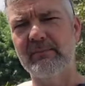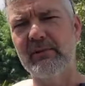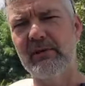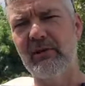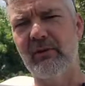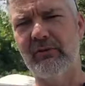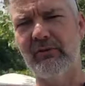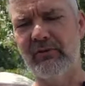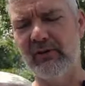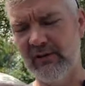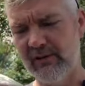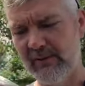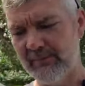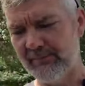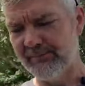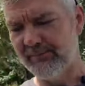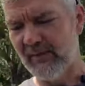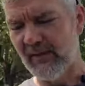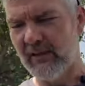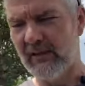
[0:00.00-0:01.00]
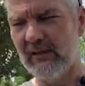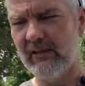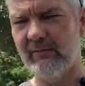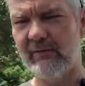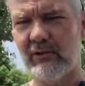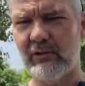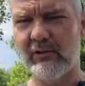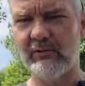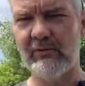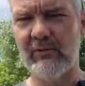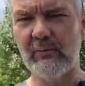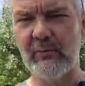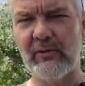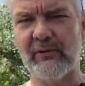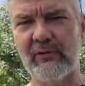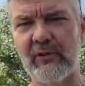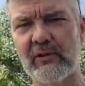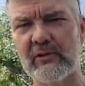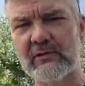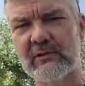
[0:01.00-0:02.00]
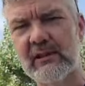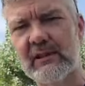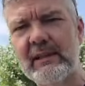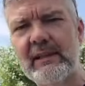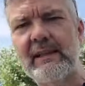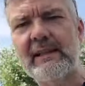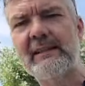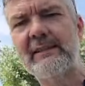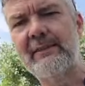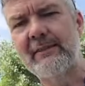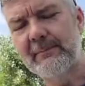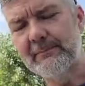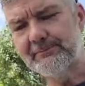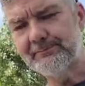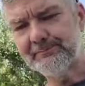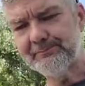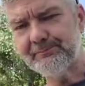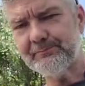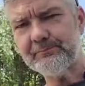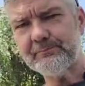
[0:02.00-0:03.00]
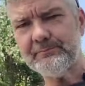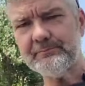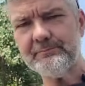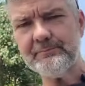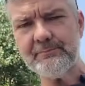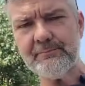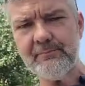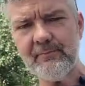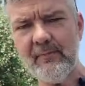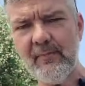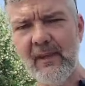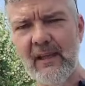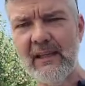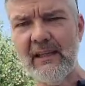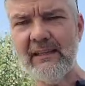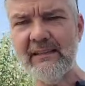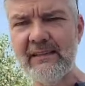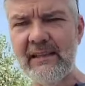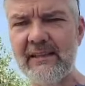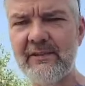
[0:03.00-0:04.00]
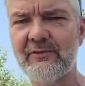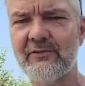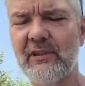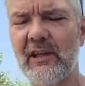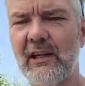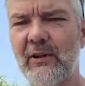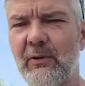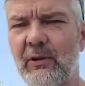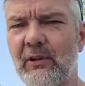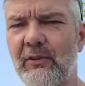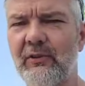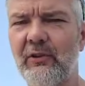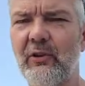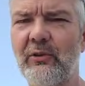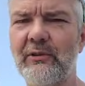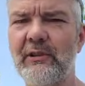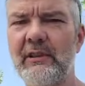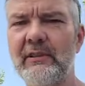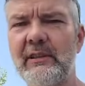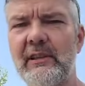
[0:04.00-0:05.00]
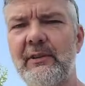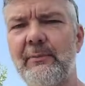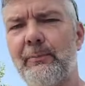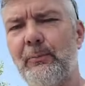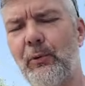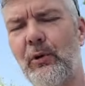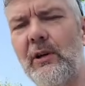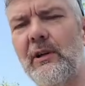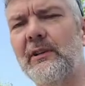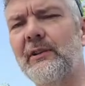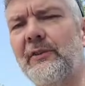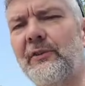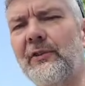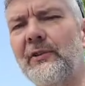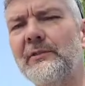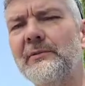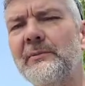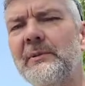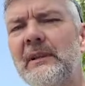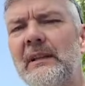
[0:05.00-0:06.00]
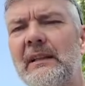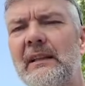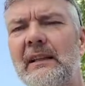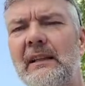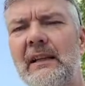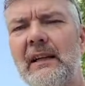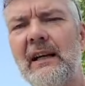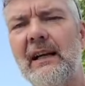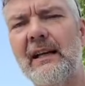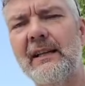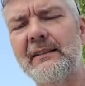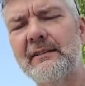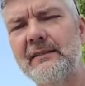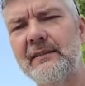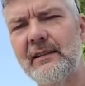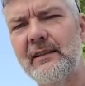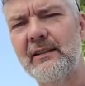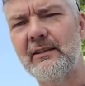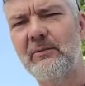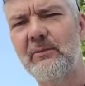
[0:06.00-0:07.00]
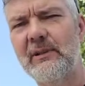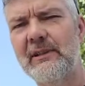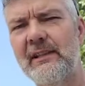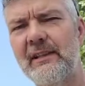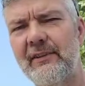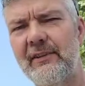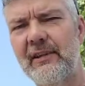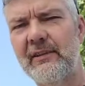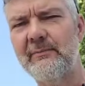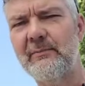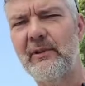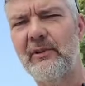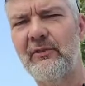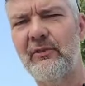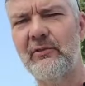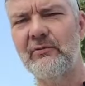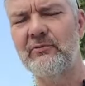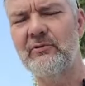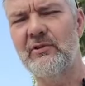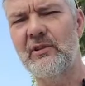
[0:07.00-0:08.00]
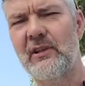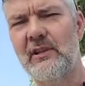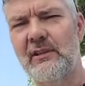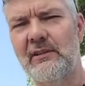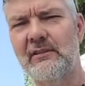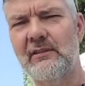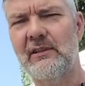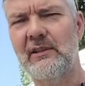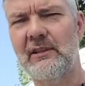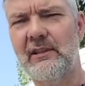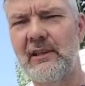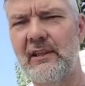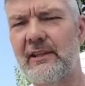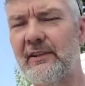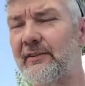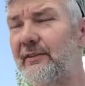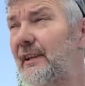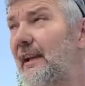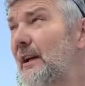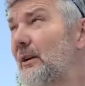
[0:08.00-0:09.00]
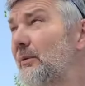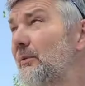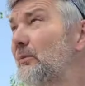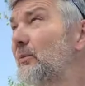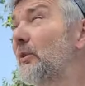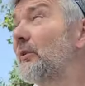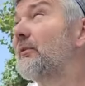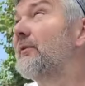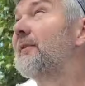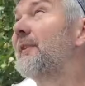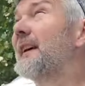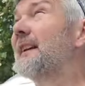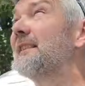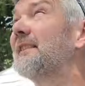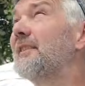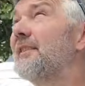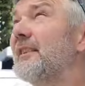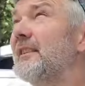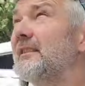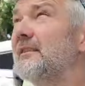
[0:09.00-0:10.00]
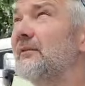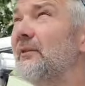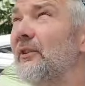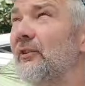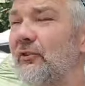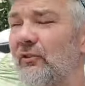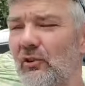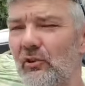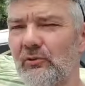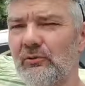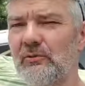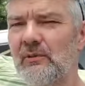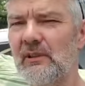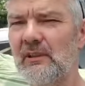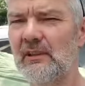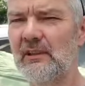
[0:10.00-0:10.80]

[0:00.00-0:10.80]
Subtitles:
because the good thing with solar is it needs direct sun, it needs bright sun, and when it's in the sunshine like it is now, we're facing the sun,